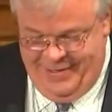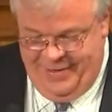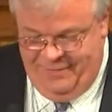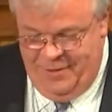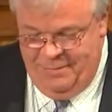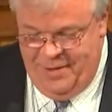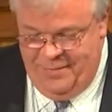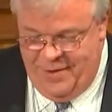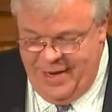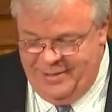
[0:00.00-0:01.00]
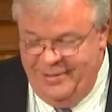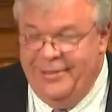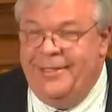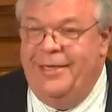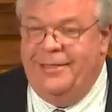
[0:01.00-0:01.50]
If you've been watching
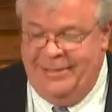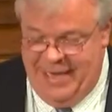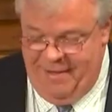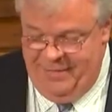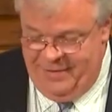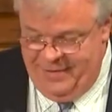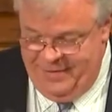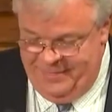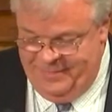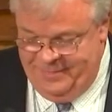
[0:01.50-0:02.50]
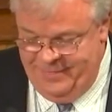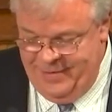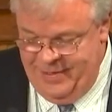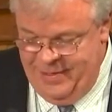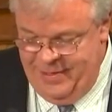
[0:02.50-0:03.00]
since 7,
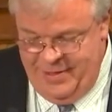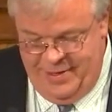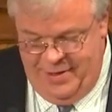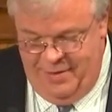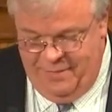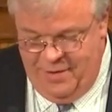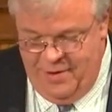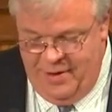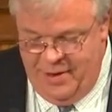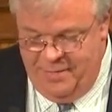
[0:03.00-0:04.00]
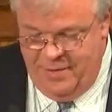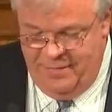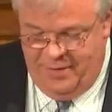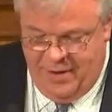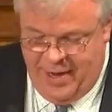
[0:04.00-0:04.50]
you've heard a number
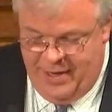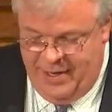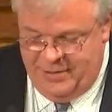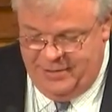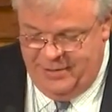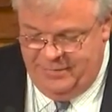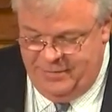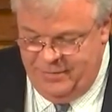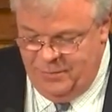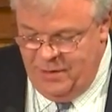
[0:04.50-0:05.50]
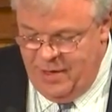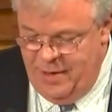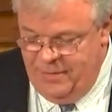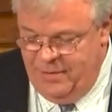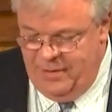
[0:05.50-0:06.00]
of great initiatives that we're
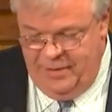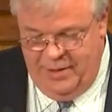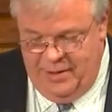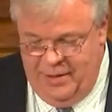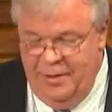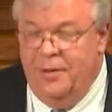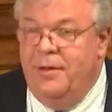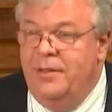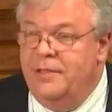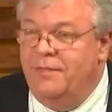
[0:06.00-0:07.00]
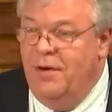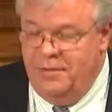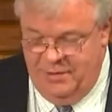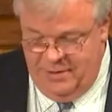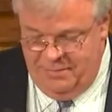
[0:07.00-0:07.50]
able to include in this
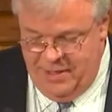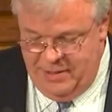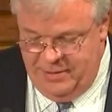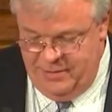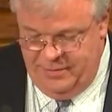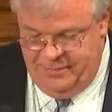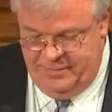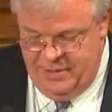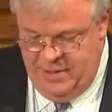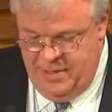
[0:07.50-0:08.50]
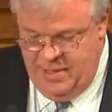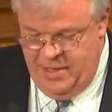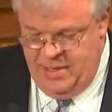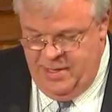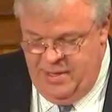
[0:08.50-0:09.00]
version of the budget.
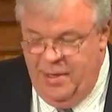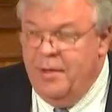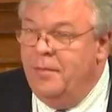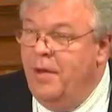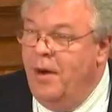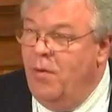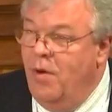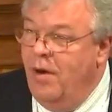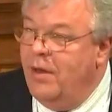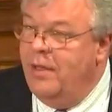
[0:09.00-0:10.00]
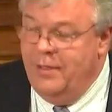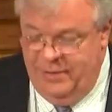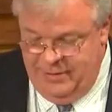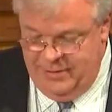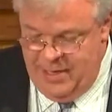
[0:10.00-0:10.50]
But our work
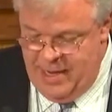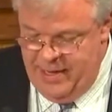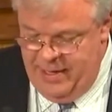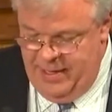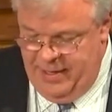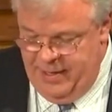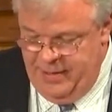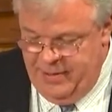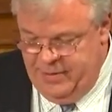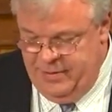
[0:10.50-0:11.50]
is not done.